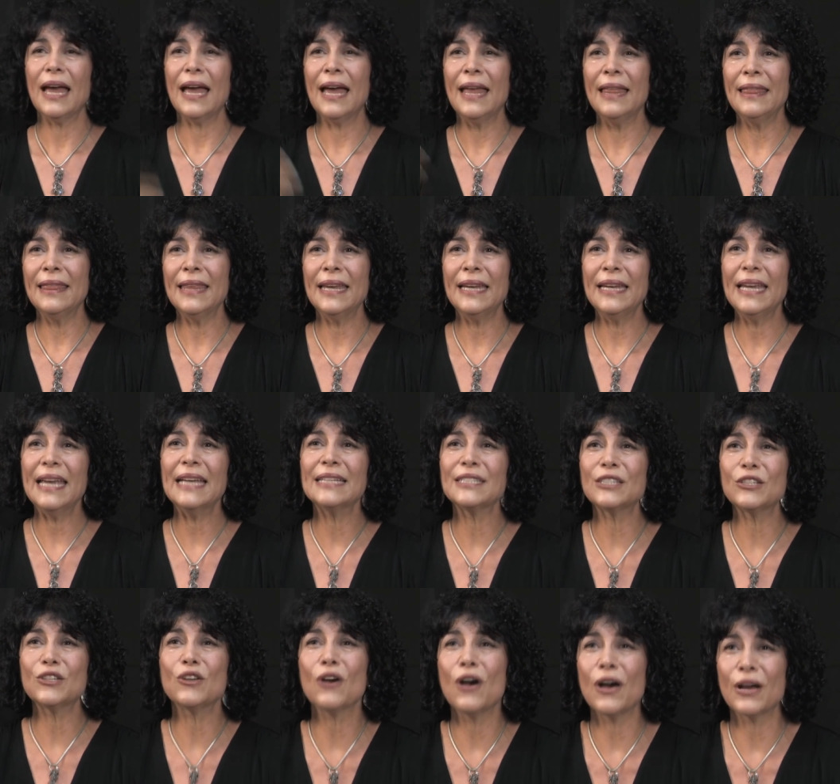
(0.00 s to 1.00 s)
And then he has
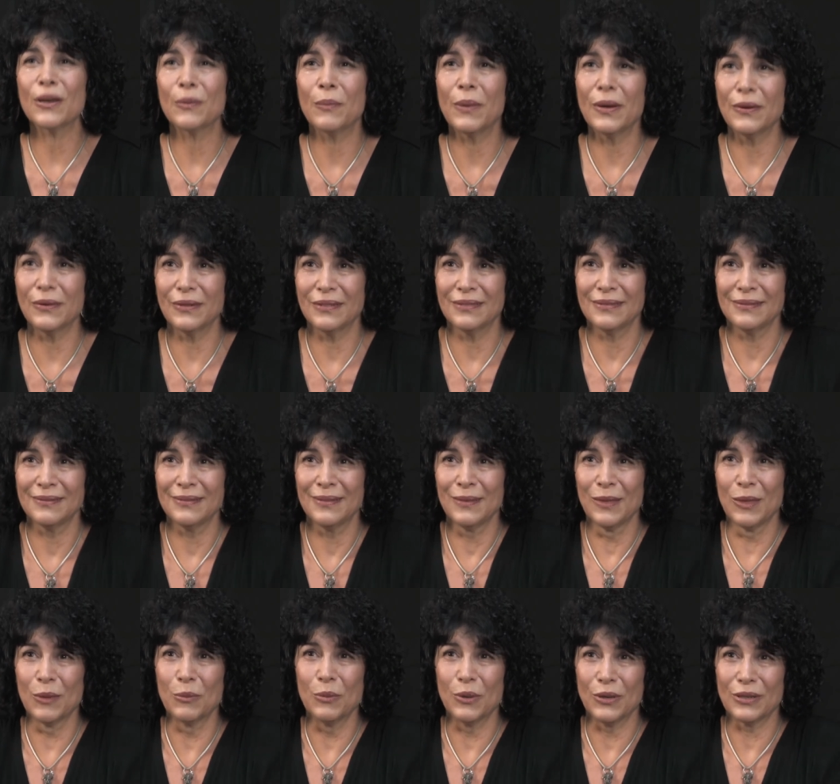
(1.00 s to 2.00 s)
to talk about
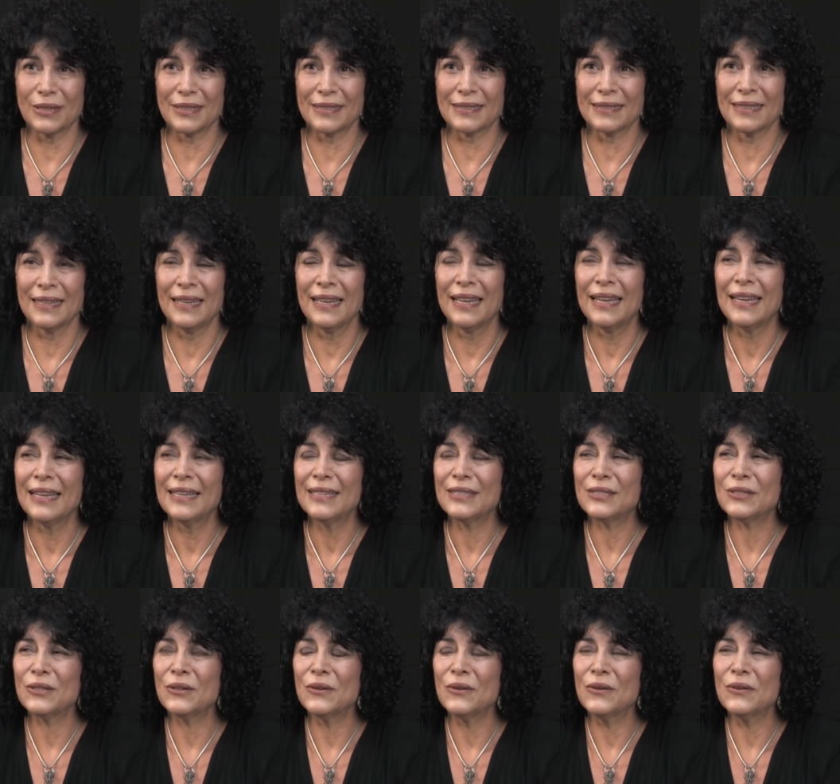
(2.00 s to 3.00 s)
the books.
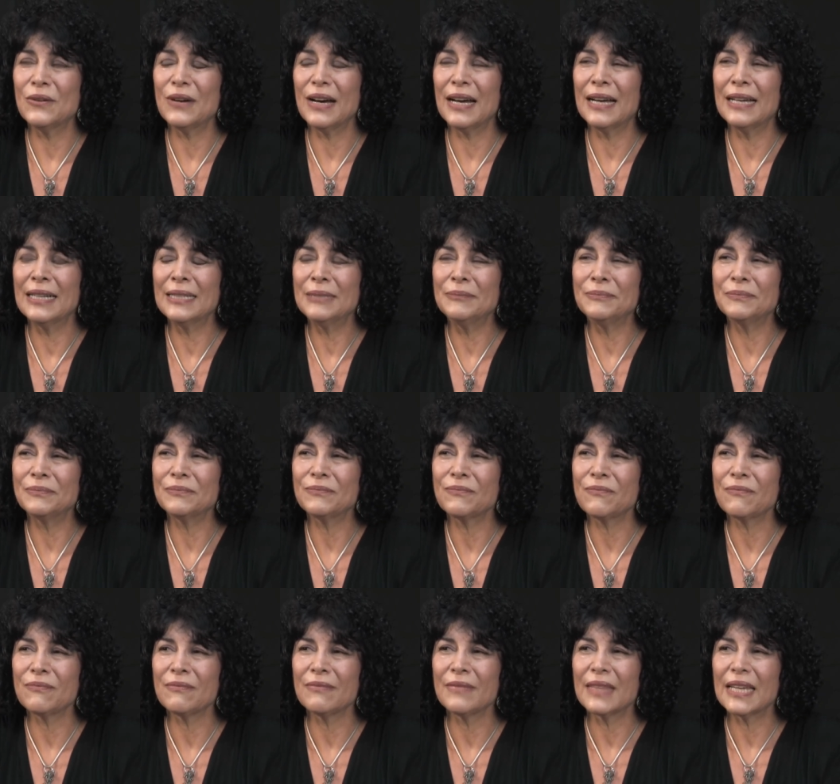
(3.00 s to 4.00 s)
So
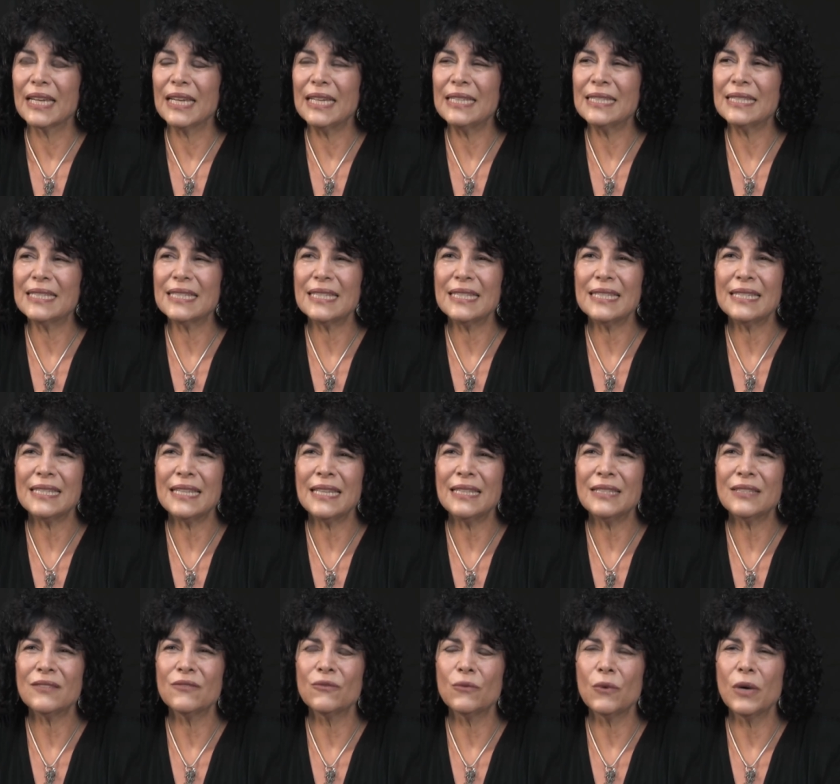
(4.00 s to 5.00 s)
it's this
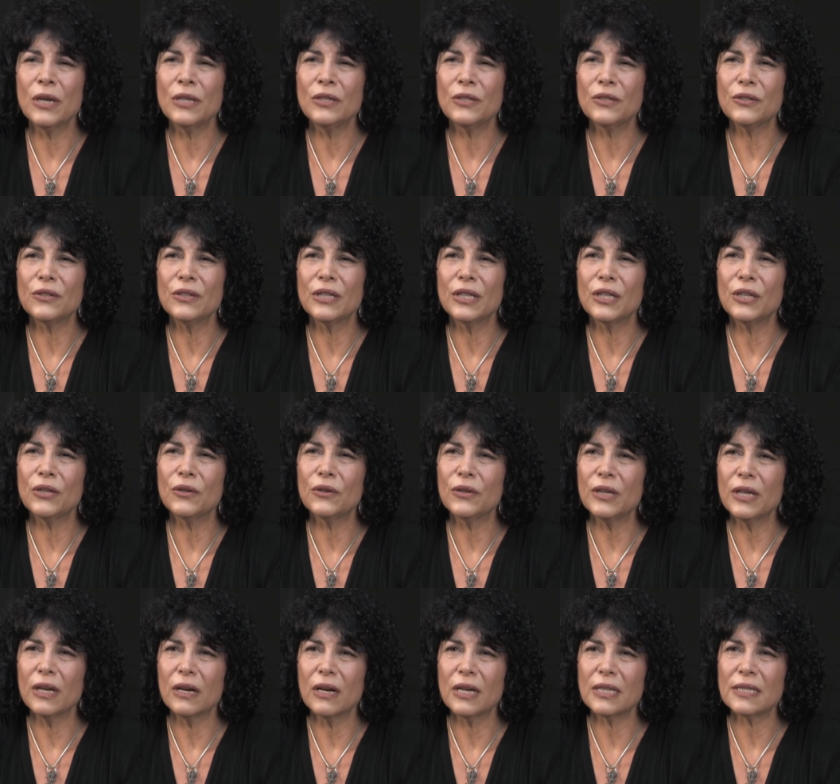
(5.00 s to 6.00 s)
sense of wonder and
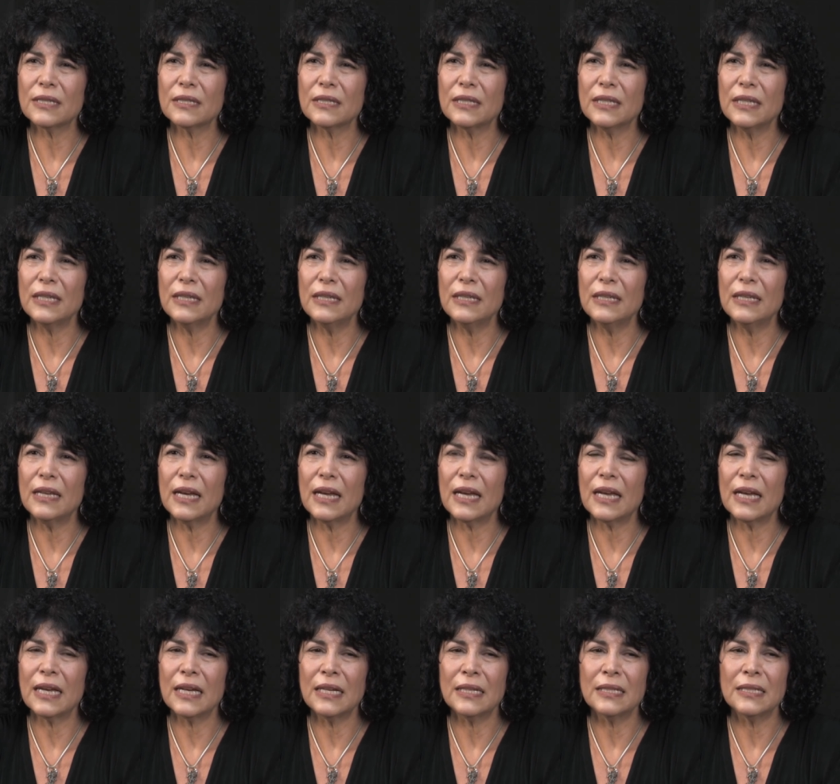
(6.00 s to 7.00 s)
curiosity
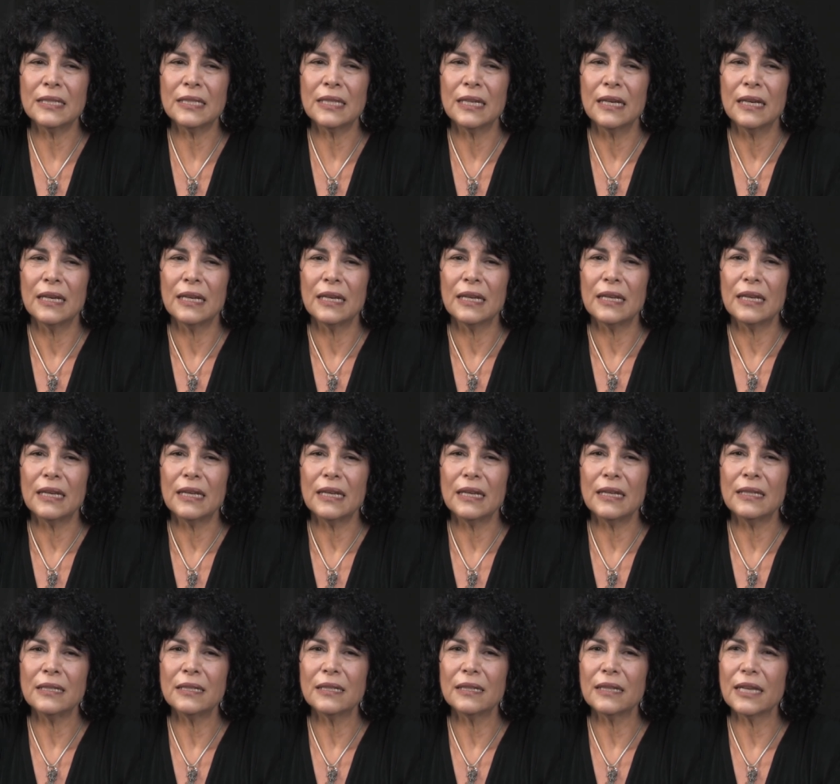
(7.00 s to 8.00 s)
and
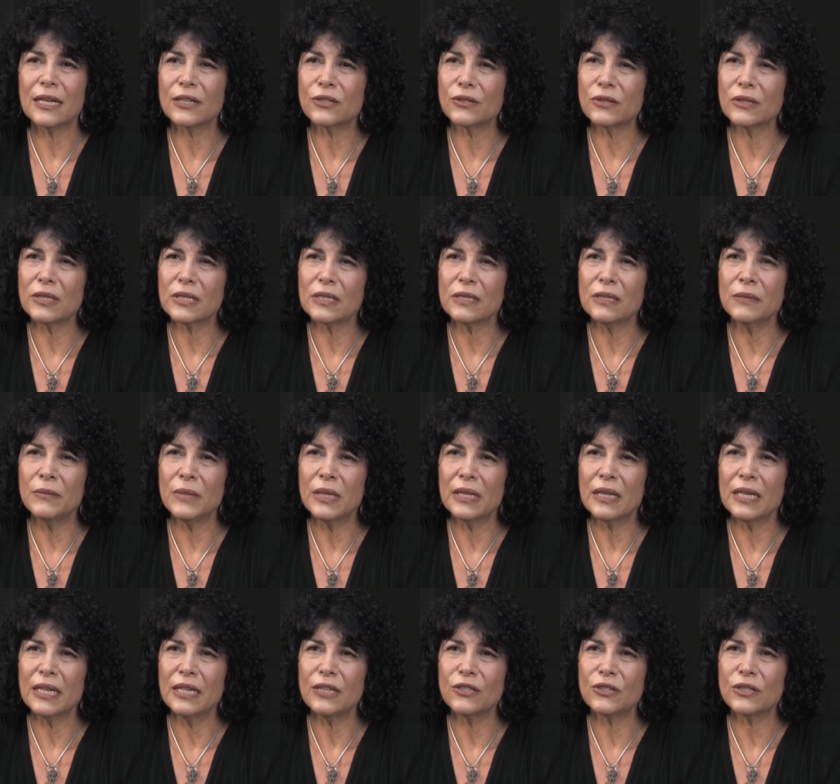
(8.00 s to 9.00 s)
intellectual
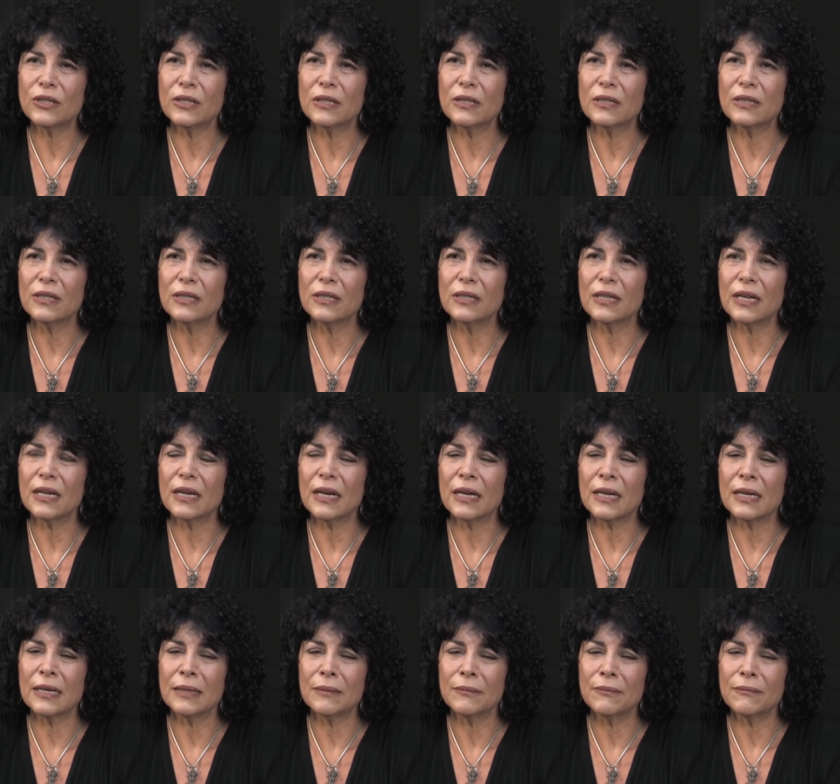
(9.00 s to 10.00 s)
stimulation
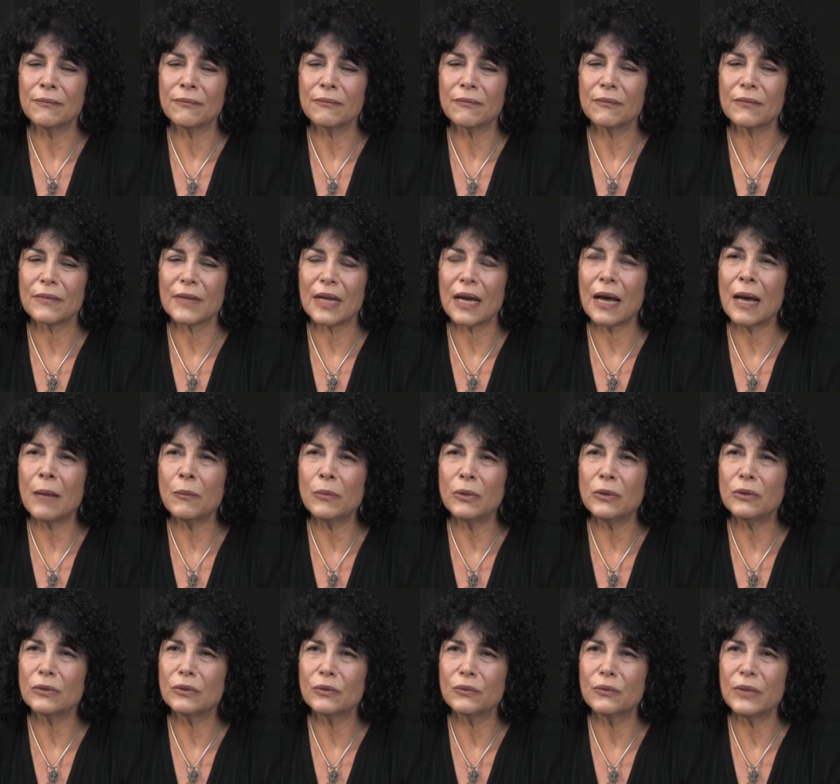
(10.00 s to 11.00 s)

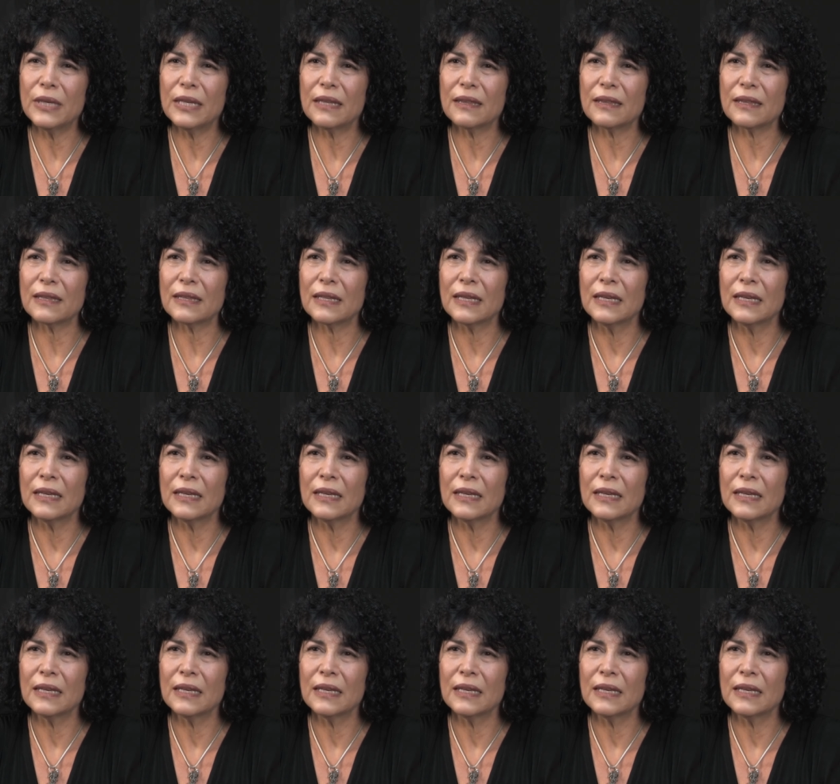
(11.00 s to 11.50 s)
coupled with